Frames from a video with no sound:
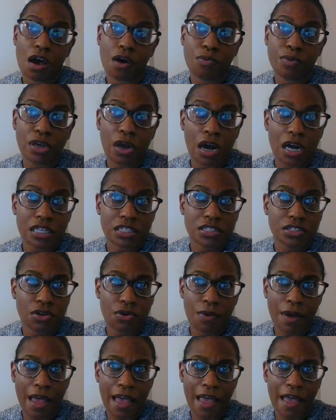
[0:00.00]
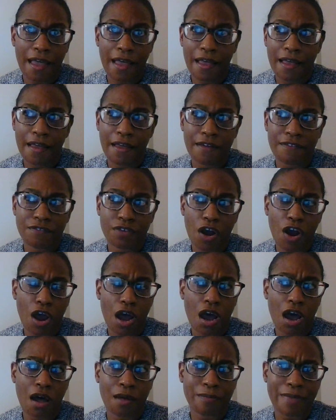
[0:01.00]
We also have
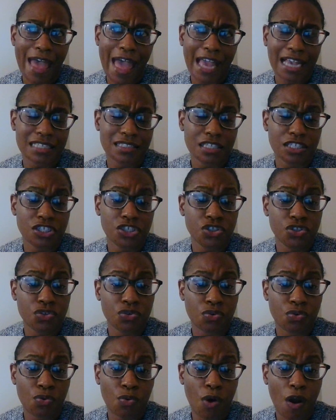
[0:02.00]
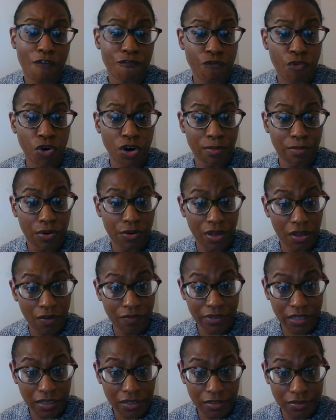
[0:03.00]
access to affordable
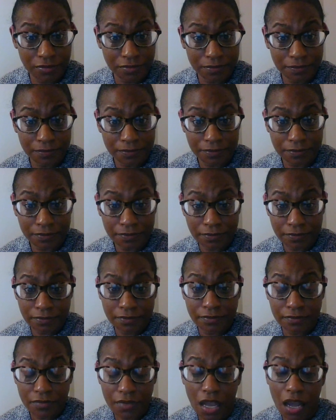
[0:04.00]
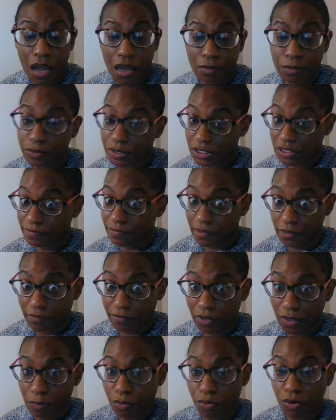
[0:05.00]
healthcare, which is very,
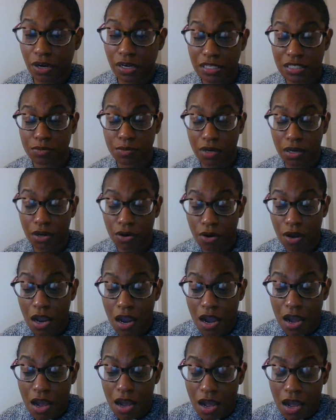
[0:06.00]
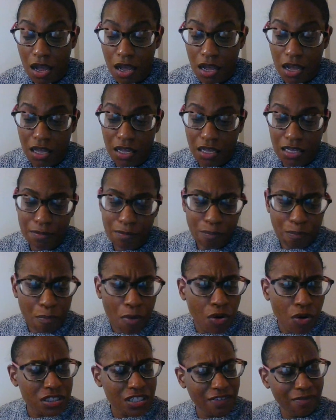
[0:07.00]
very important as well.
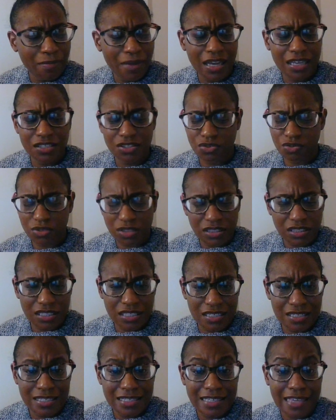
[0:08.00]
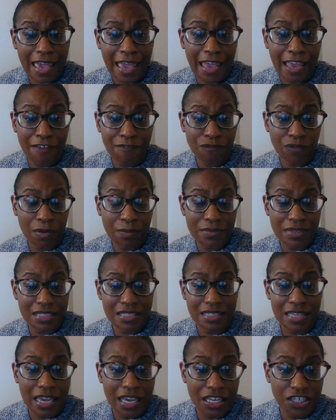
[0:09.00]
Most of my sources came from the
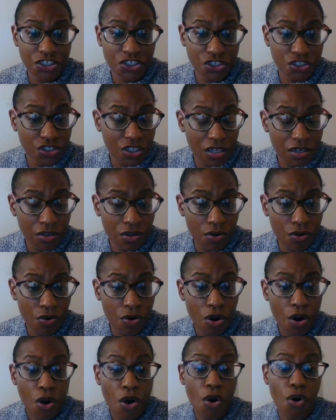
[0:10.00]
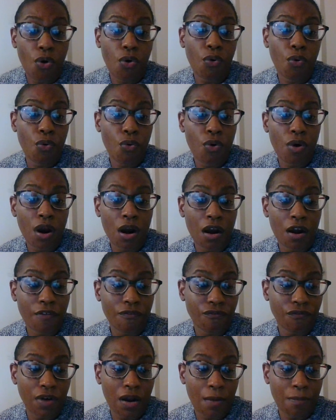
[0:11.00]
Sage Journal or
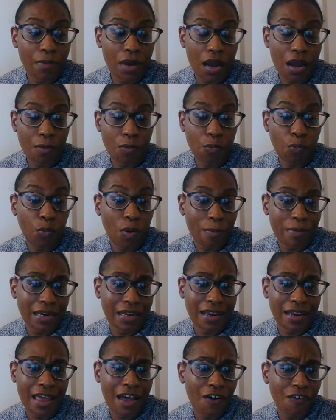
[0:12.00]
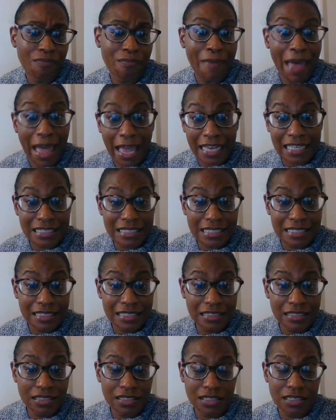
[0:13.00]
from Women in Health
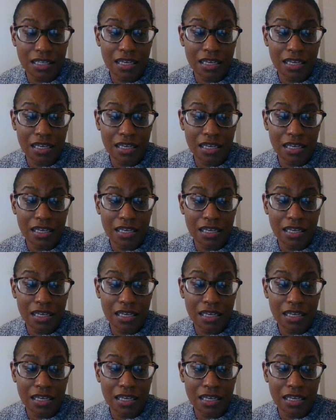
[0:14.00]
magazines.